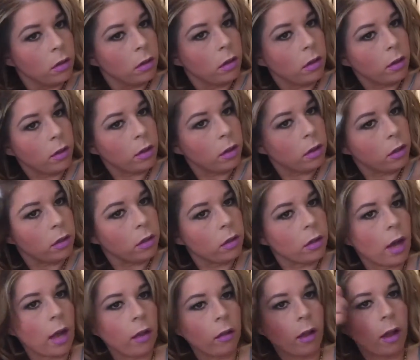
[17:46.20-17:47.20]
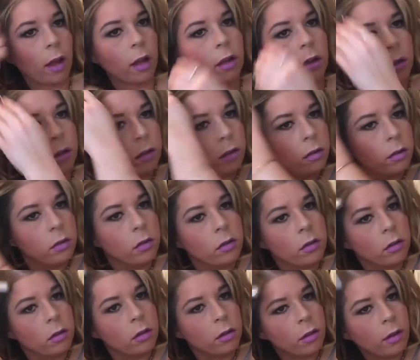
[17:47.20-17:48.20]
And then I like
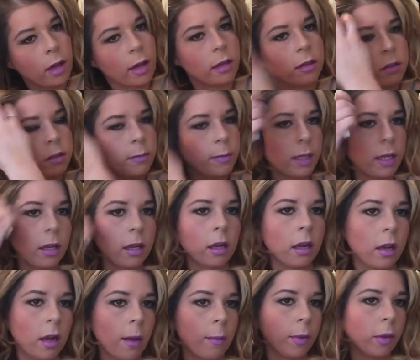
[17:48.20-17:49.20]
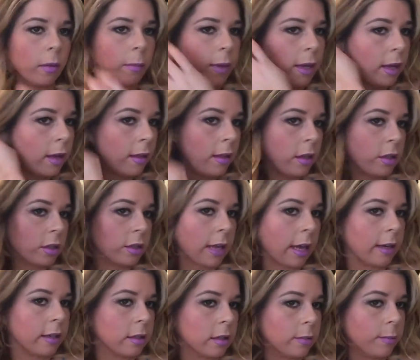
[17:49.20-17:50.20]
that to be up a little bit. And then just
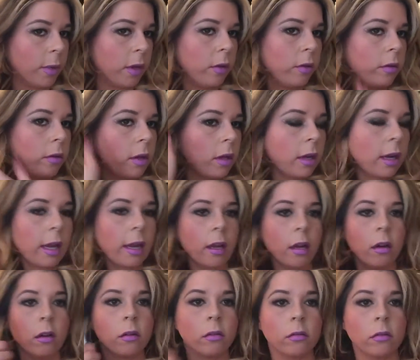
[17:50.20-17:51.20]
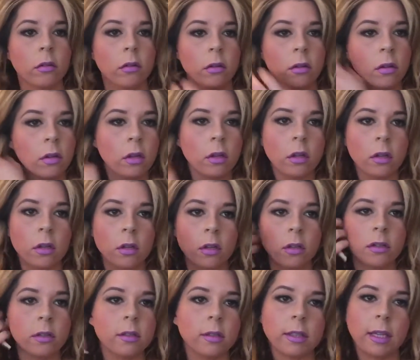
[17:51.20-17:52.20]
kind of smooth it down.
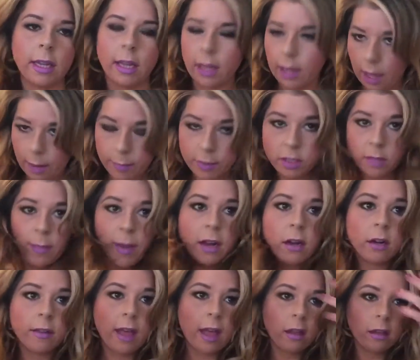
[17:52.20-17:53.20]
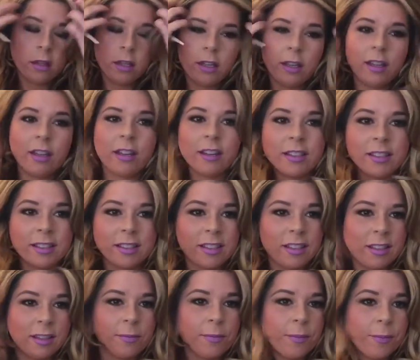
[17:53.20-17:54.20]
See how much better that looks?
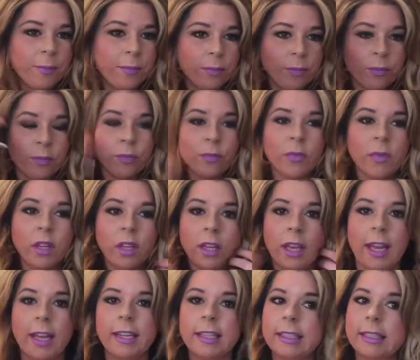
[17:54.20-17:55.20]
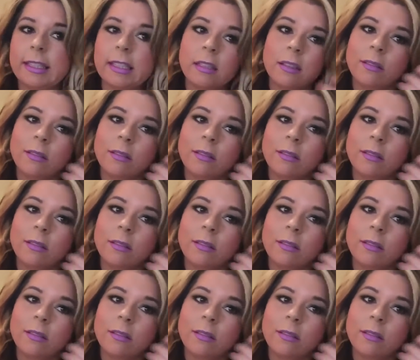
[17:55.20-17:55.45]
Yes.